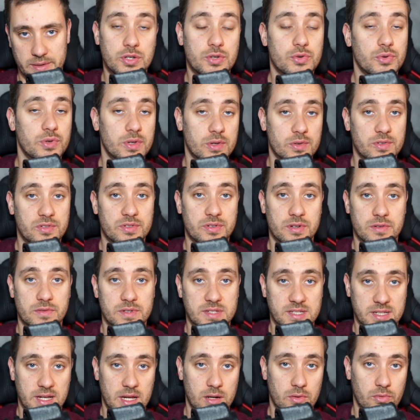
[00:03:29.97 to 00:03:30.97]
To use
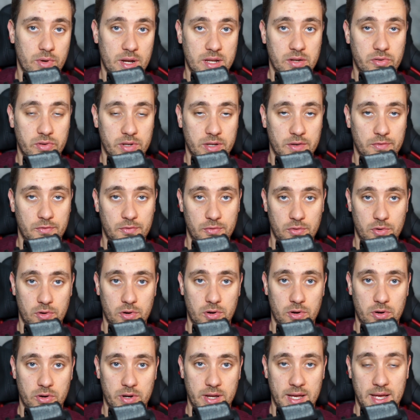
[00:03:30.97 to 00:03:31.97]
server-side rendering
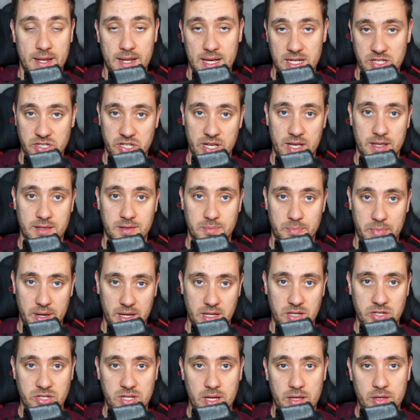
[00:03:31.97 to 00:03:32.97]
for an Next.js
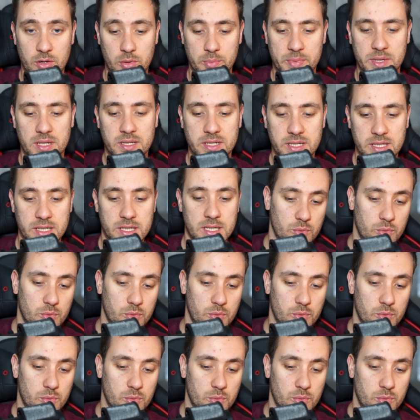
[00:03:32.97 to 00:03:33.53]
page that you're building,